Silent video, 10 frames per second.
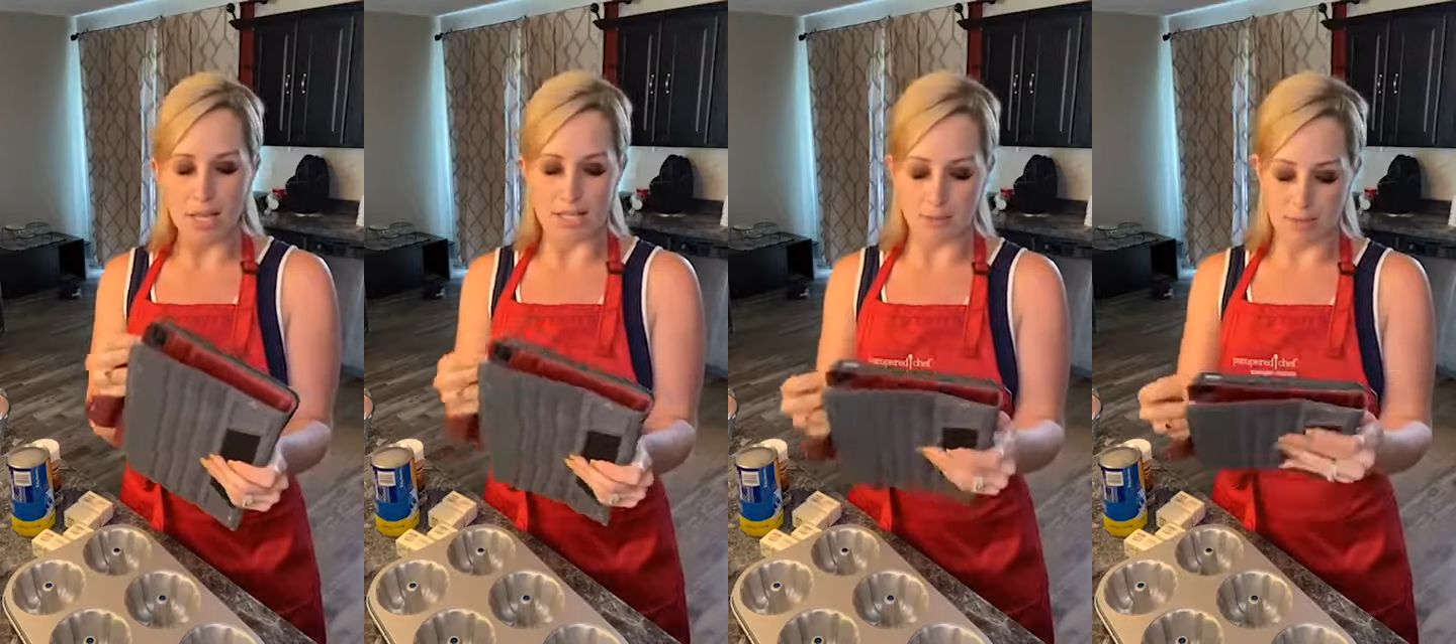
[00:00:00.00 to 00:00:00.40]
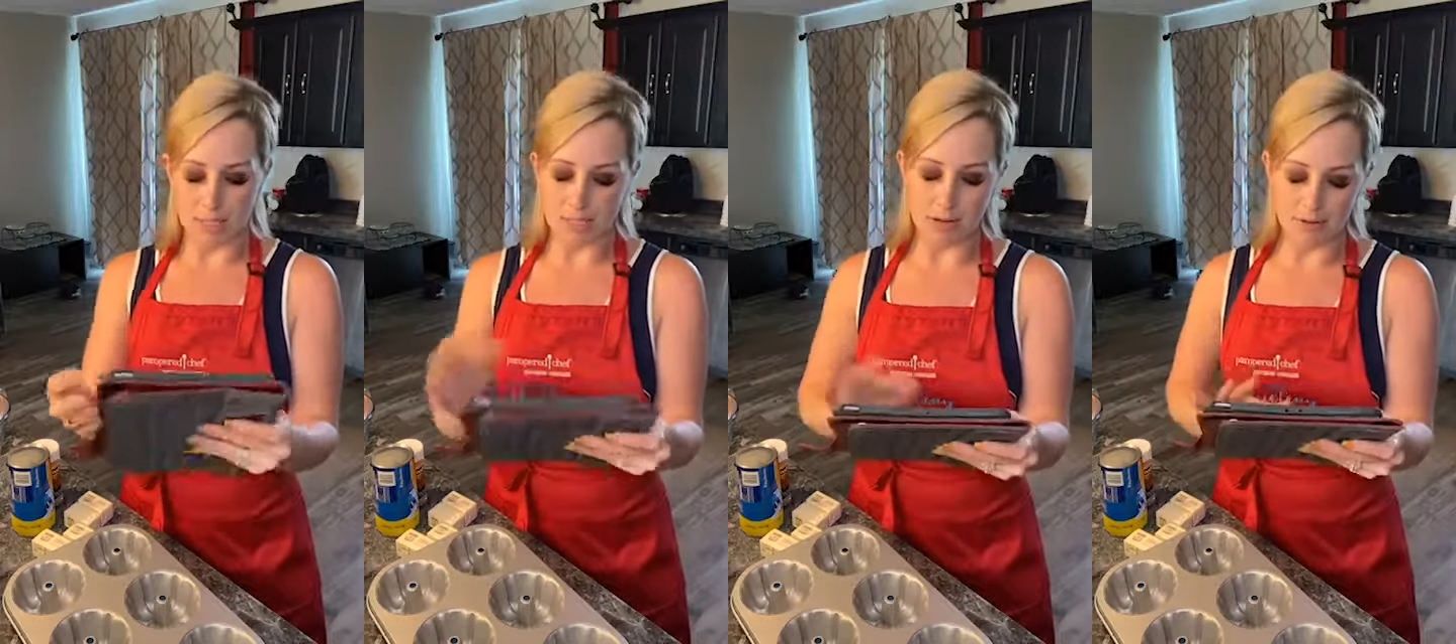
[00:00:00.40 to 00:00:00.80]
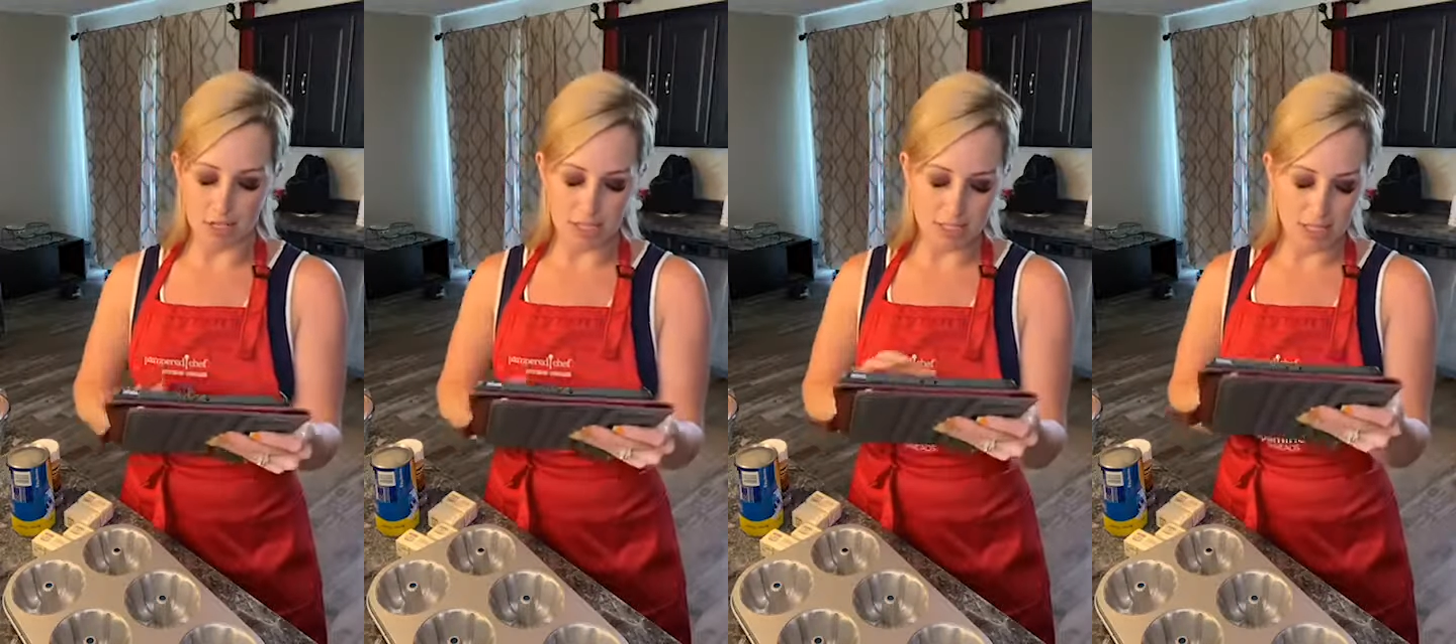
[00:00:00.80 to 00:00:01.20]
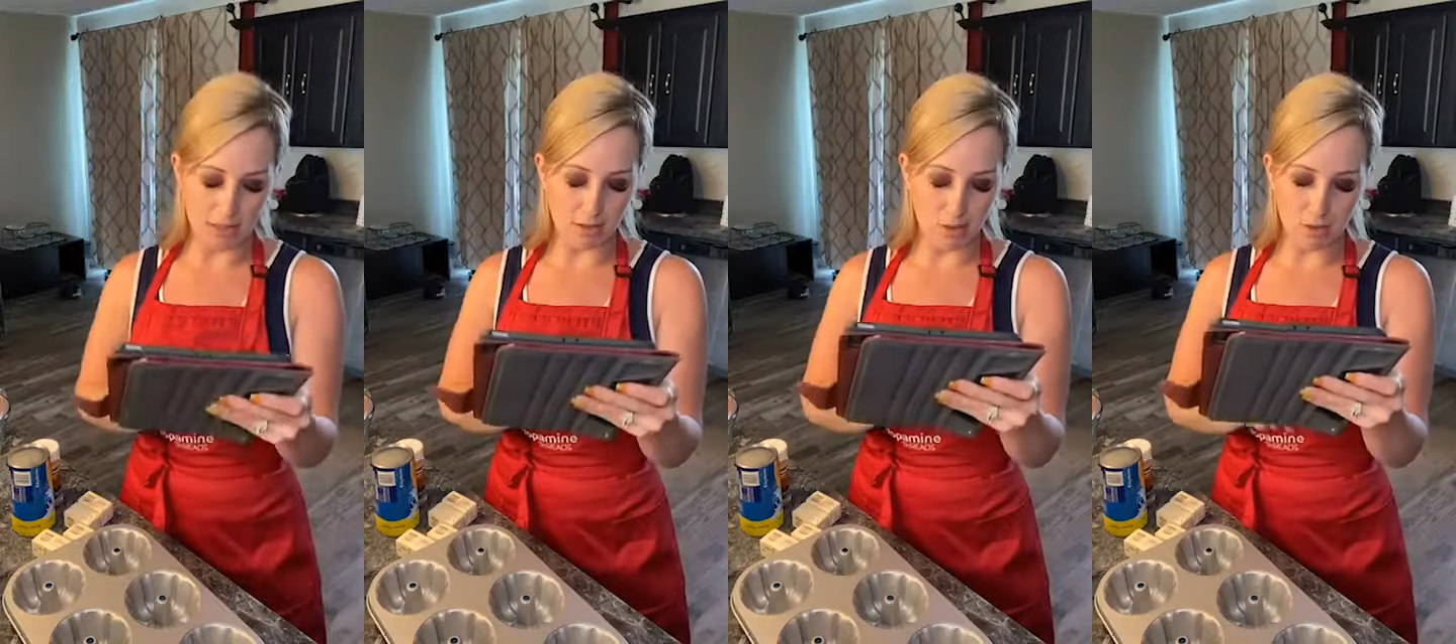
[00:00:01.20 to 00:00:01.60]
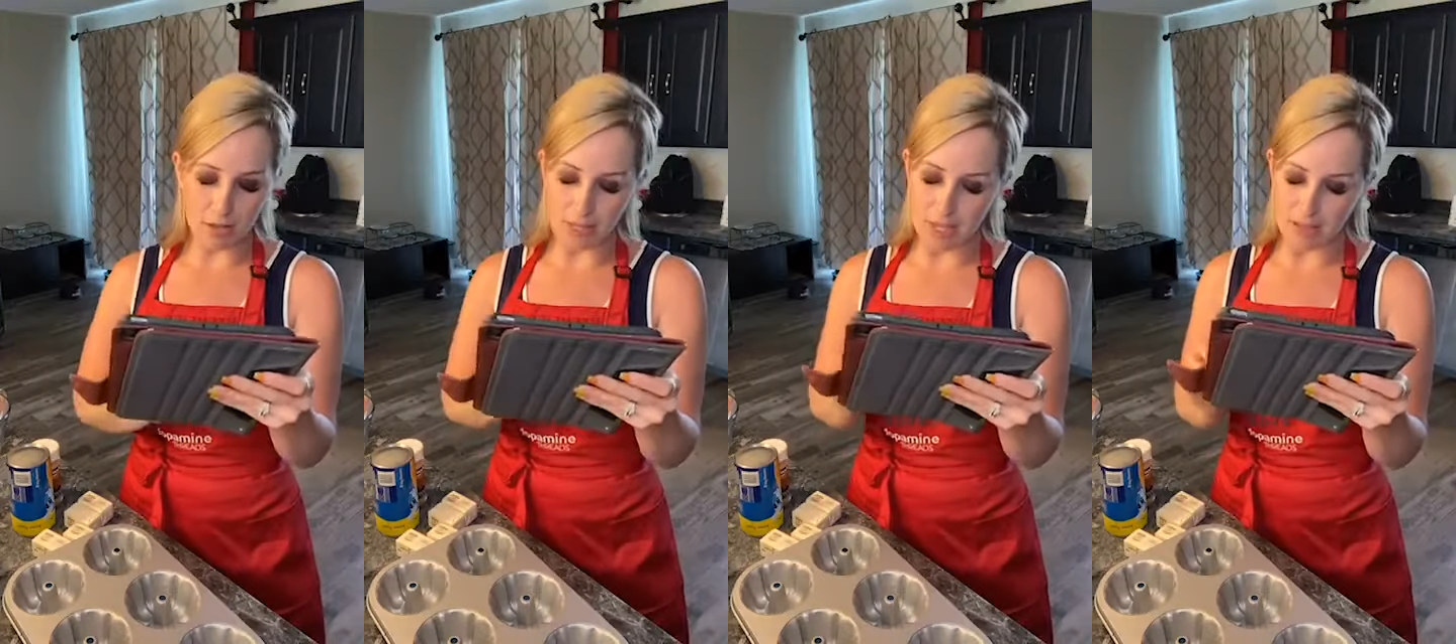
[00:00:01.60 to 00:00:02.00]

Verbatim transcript: some of the stuff she's done locally.